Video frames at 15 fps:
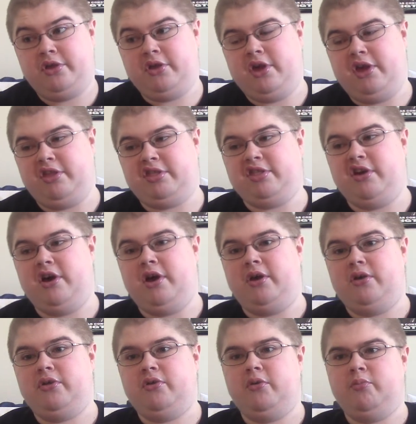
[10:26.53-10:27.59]
Case,
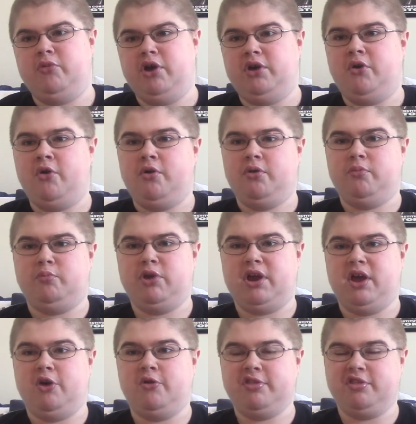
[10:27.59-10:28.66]
but
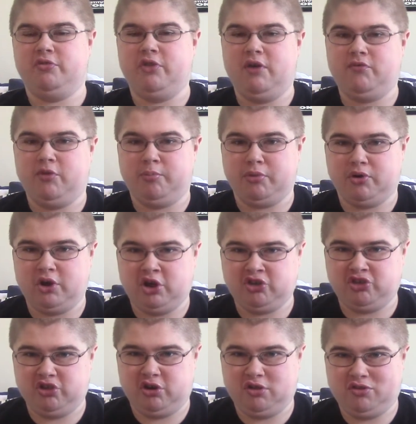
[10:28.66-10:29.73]
I also love the
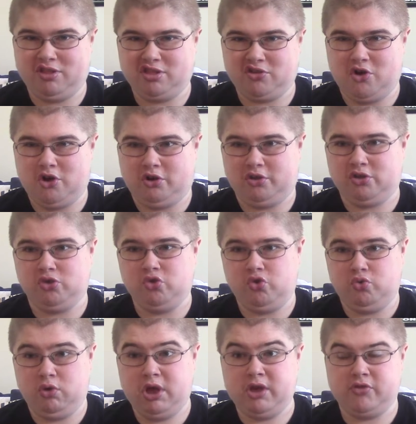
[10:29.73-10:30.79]
production on the song
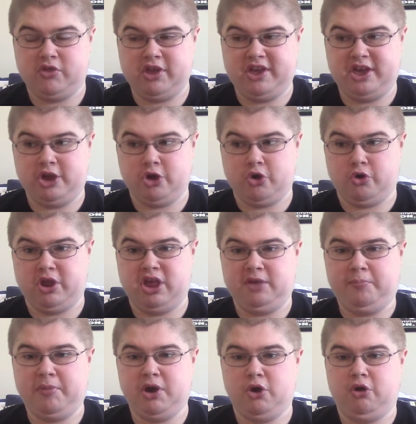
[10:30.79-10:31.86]
too. The eerie
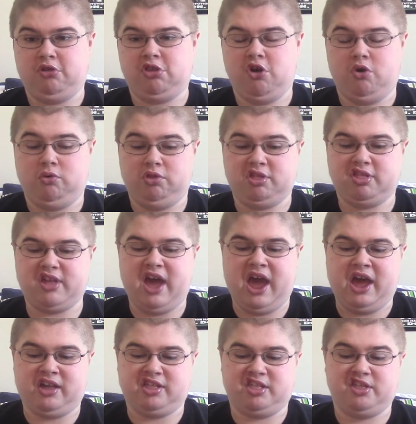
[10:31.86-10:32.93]
baritone
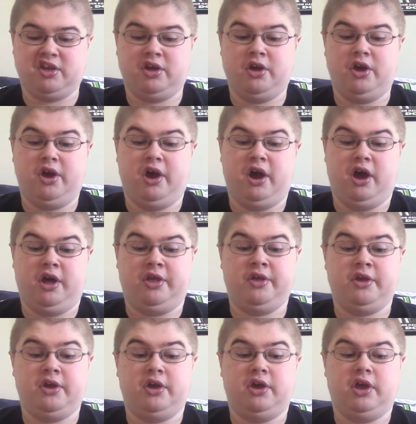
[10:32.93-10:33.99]
sax,
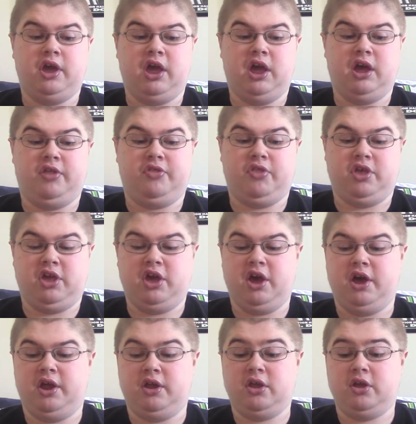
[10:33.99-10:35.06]
and
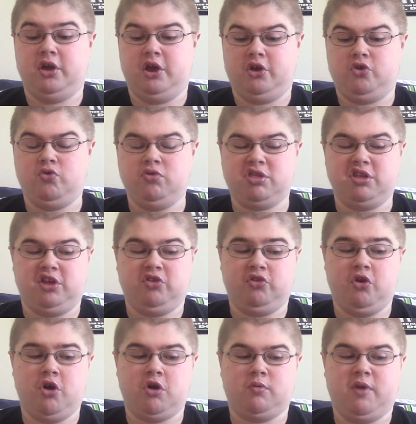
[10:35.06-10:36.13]
the acoustic
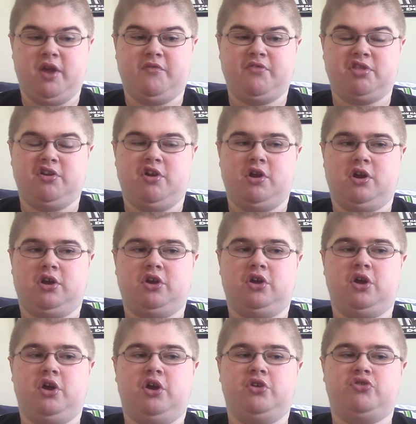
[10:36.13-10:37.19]
guitar riffs are
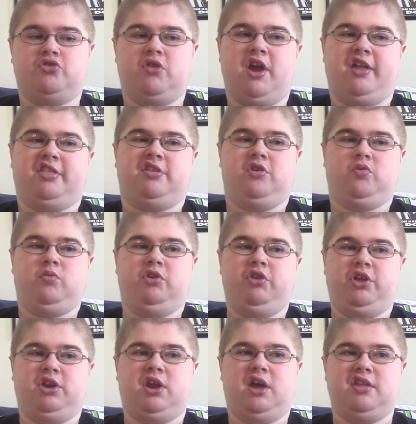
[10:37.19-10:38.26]
contrasted
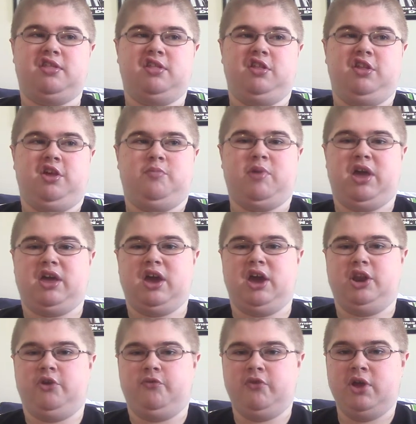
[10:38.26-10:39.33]
really nicely by
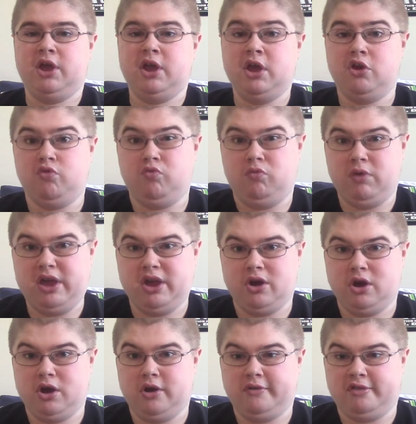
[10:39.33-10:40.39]
kind of
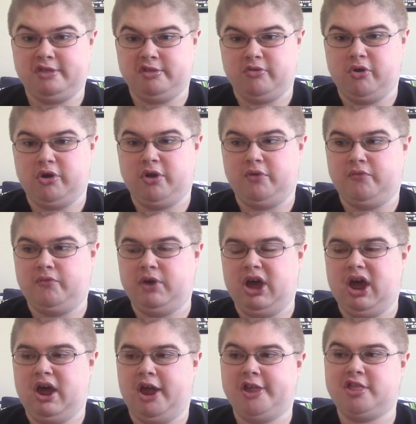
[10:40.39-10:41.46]
weird sort of
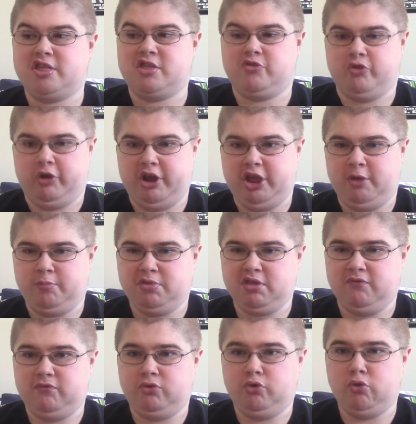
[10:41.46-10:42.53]
streams
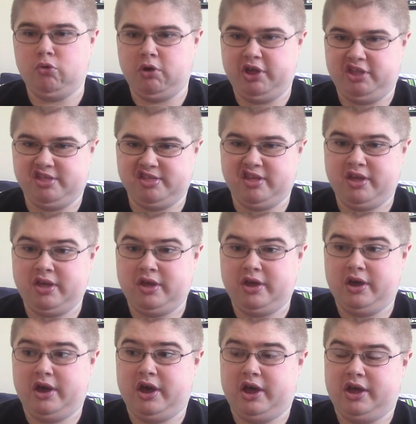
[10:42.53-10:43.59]
of noise,
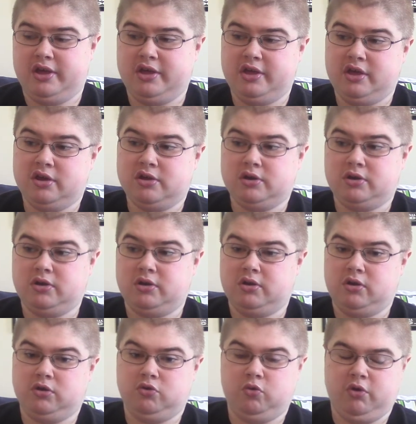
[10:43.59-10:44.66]

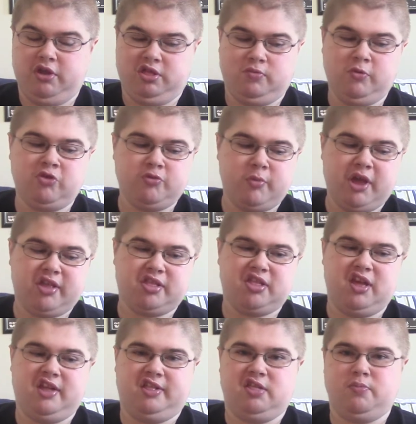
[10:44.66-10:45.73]
which makes
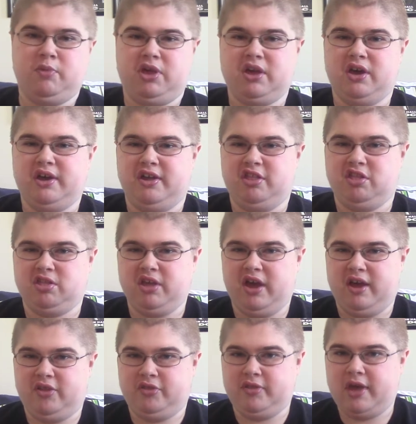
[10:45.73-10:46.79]
sense because
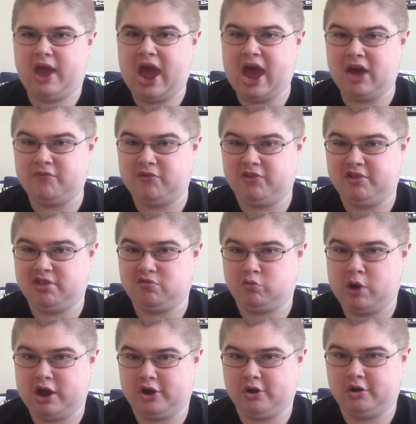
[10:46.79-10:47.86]
half of this
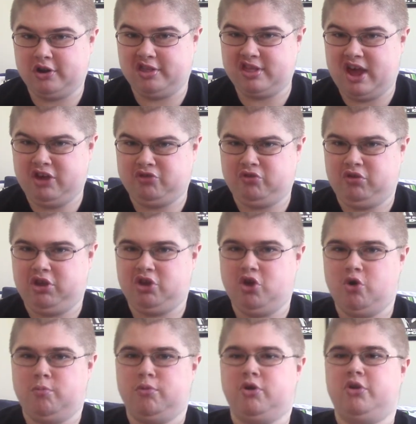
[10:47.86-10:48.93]
record is actually
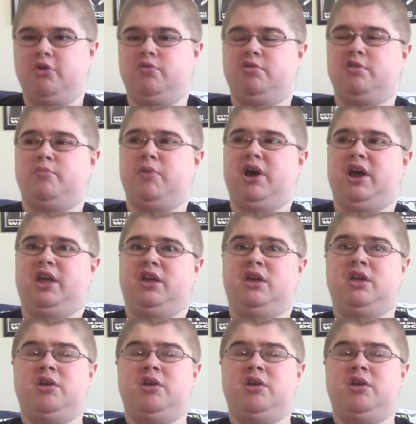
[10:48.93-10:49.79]
co-produced by